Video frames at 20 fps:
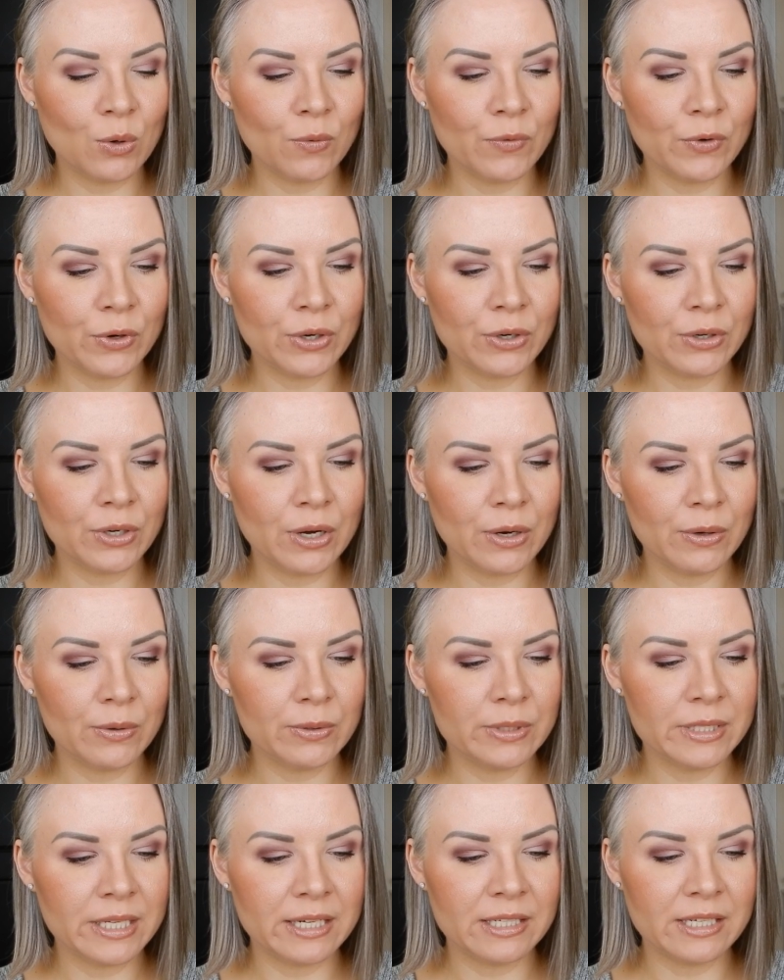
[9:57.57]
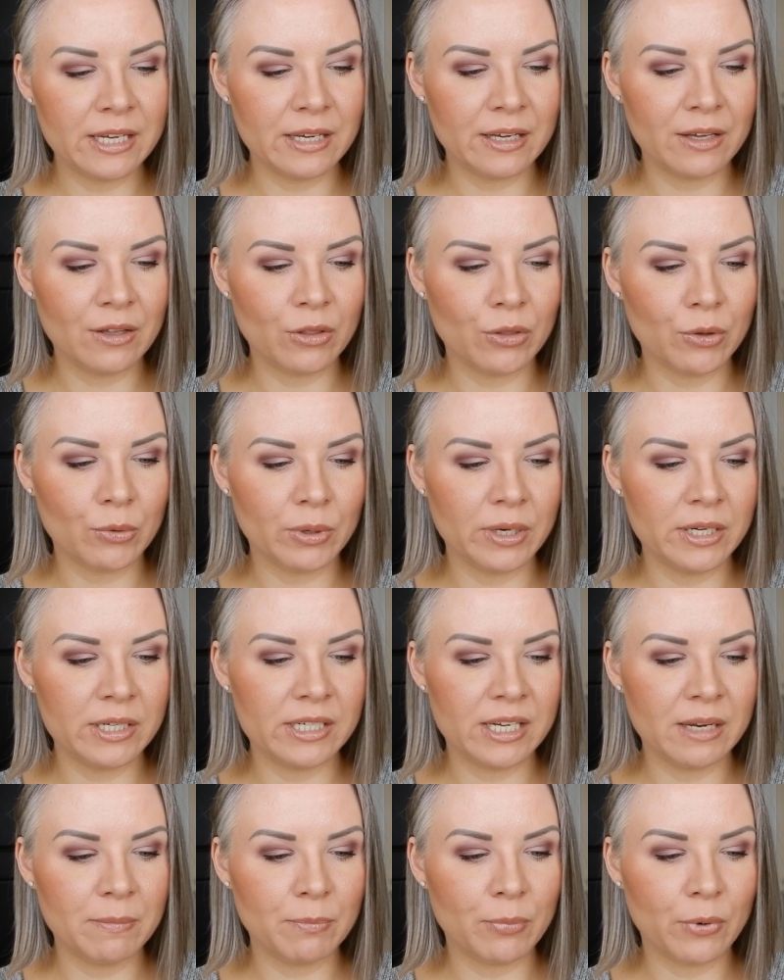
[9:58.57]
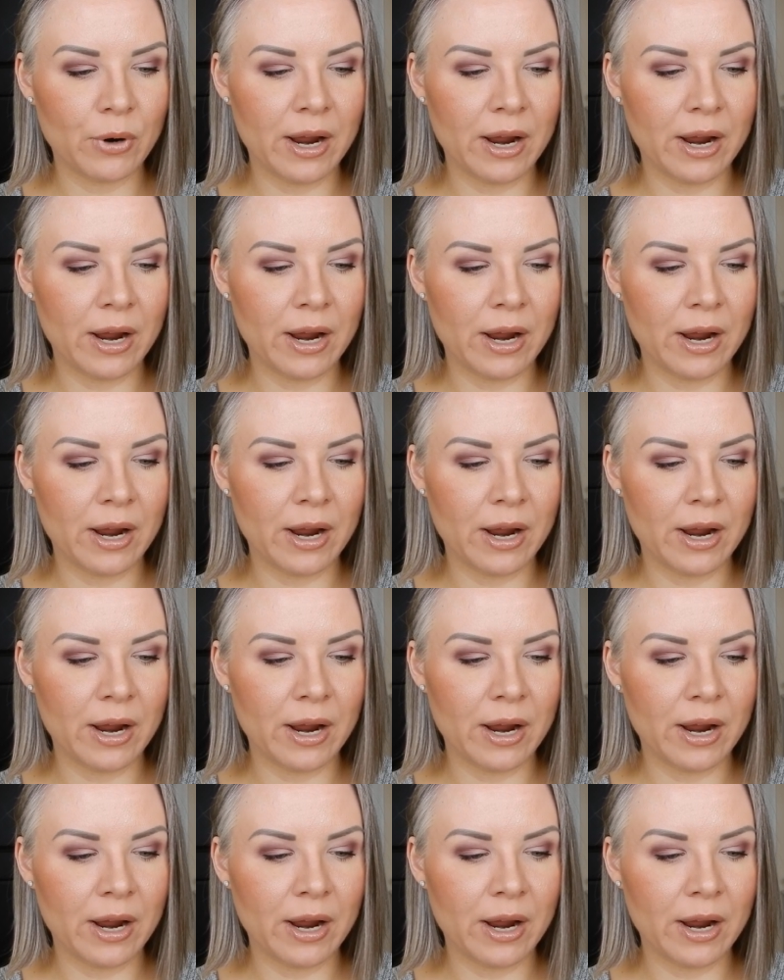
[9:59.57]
over your nose and taking three deep